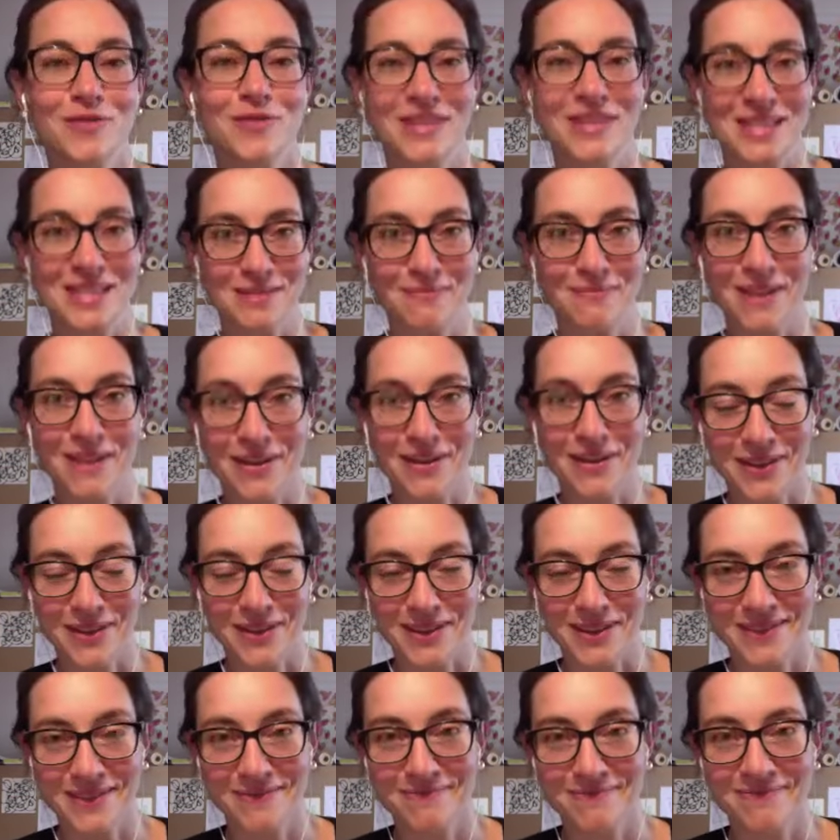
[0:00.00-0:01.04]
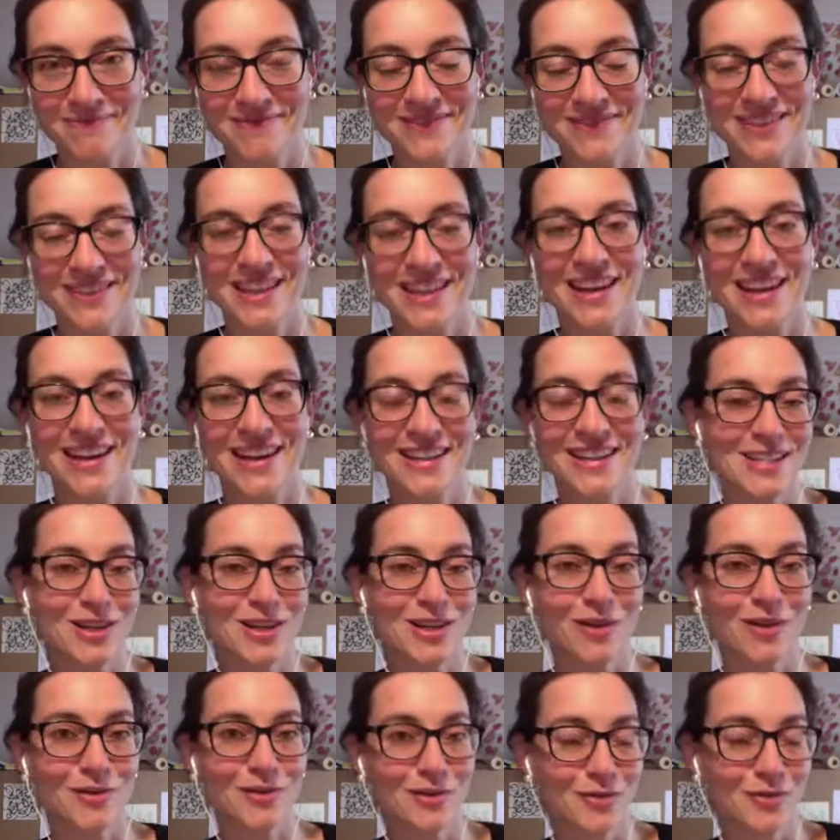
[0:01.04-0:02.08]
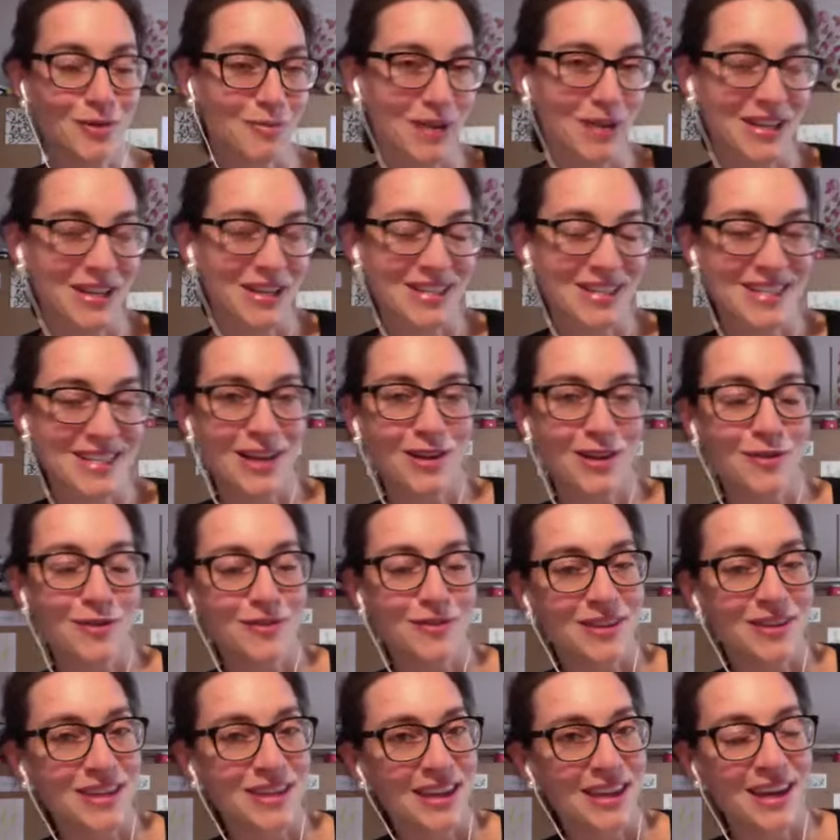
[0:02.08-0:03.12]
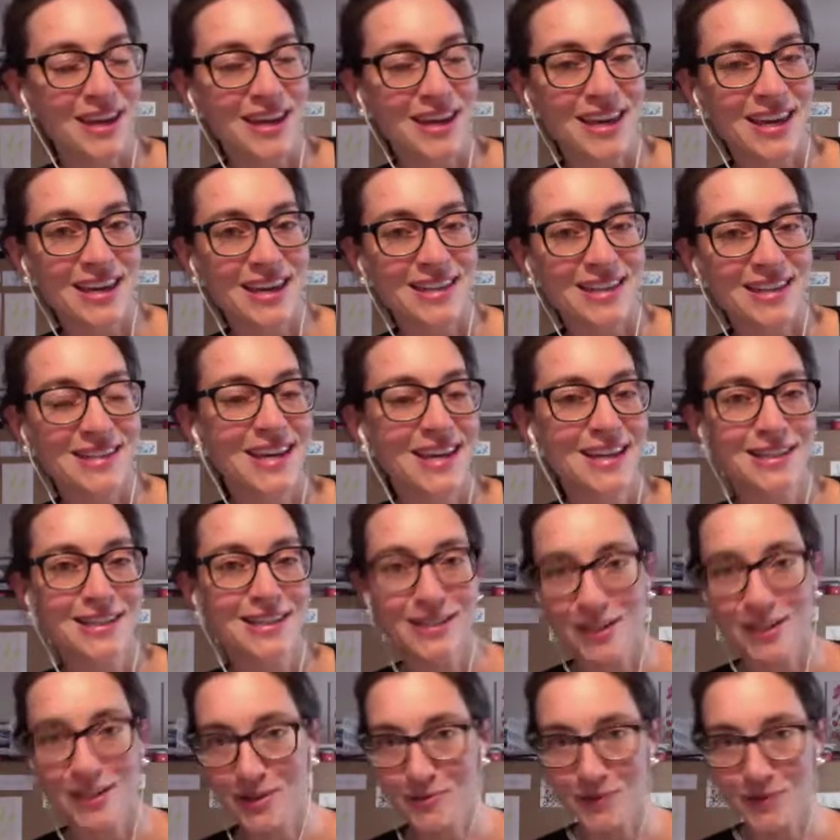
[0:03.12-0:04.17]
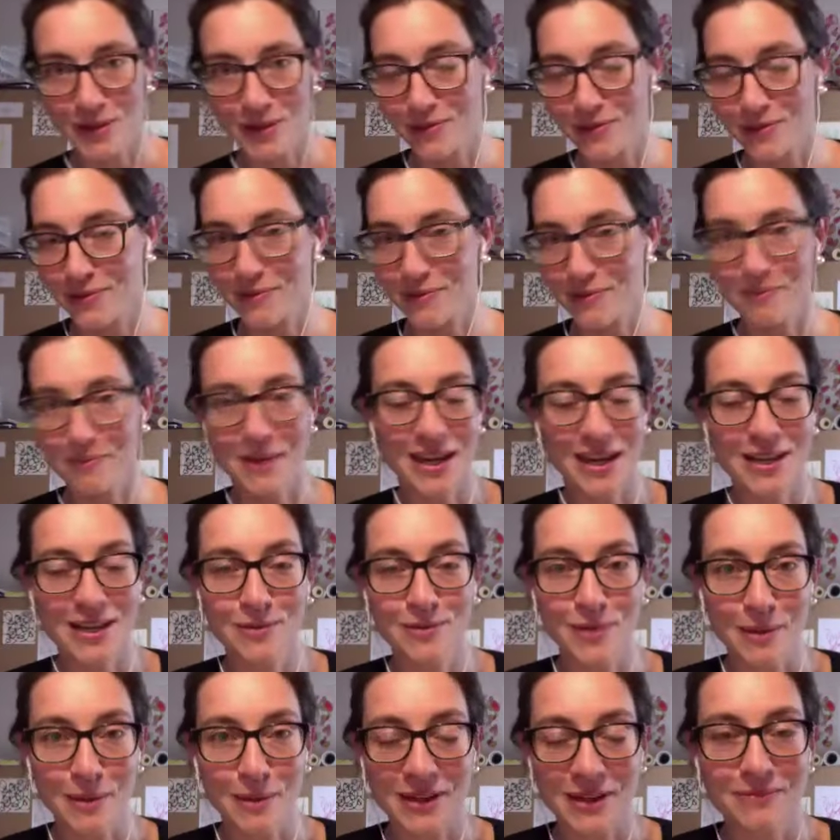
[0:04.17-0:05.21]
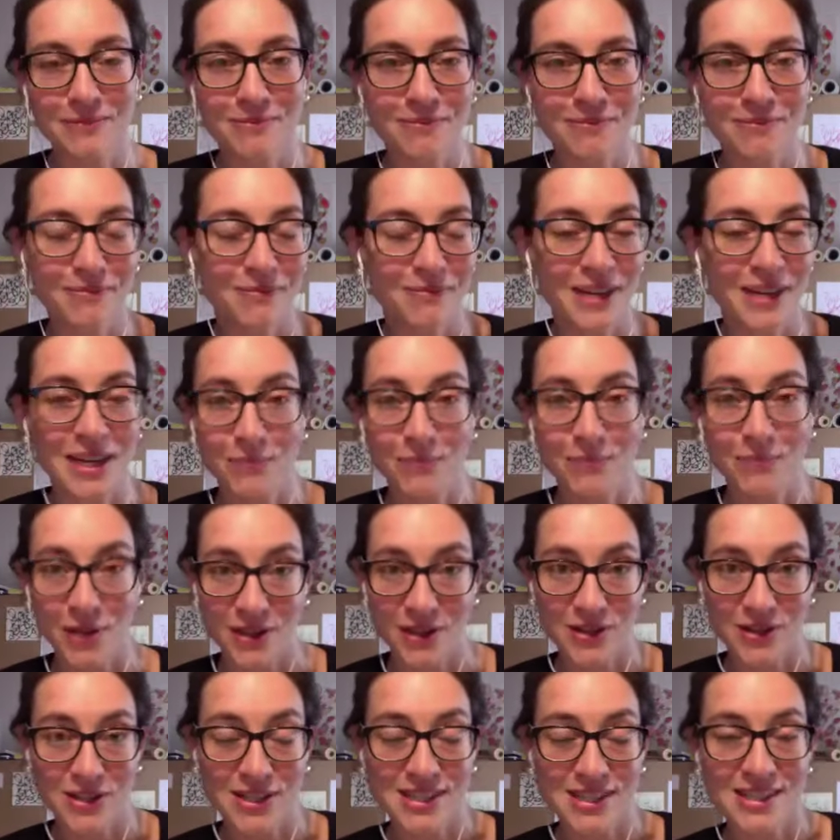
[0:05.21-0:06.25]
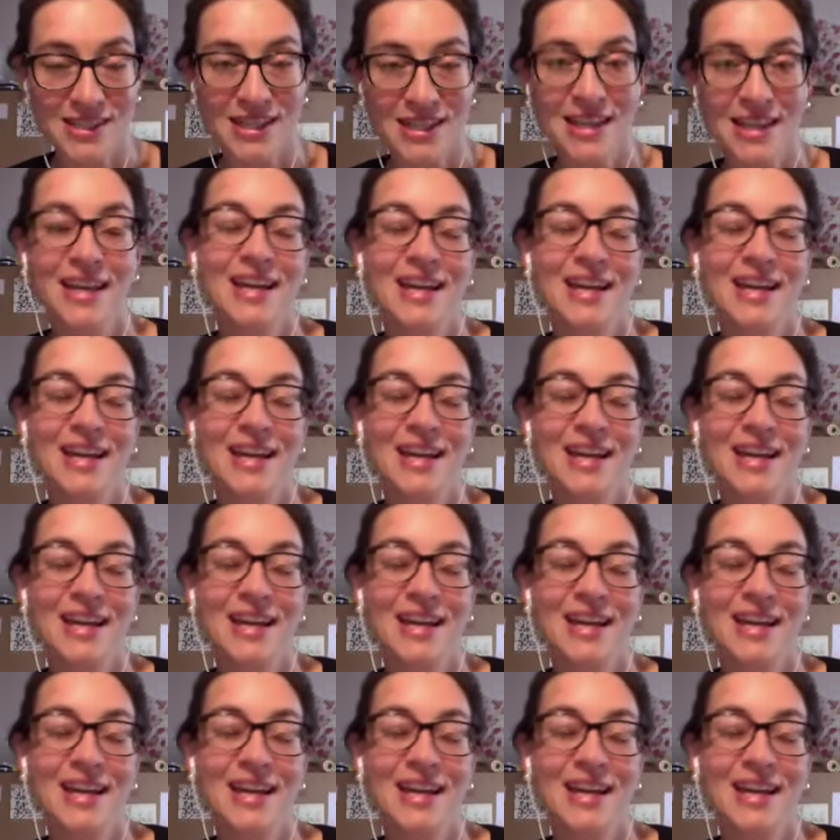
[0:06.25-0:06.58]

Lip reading: this method that I discovered for myself and that I had done with many women, many mothers.